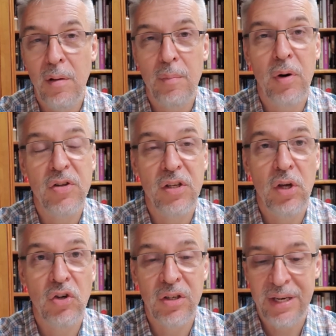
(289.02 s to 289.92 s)

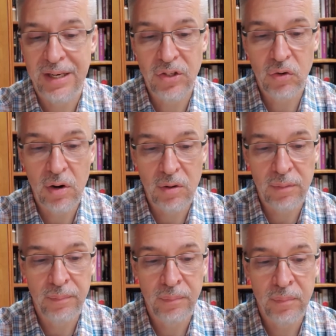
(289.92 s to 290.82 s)
persecution and struggle,
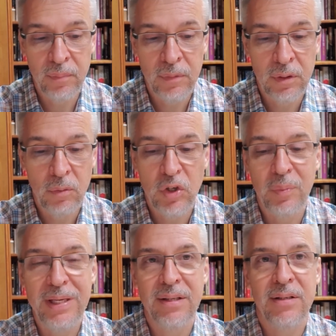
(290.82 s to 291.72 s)
which
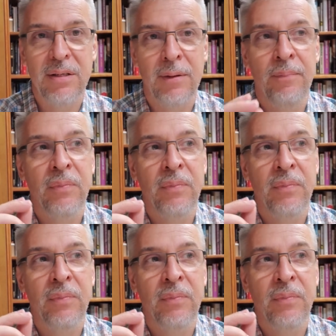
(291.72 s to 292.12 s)
means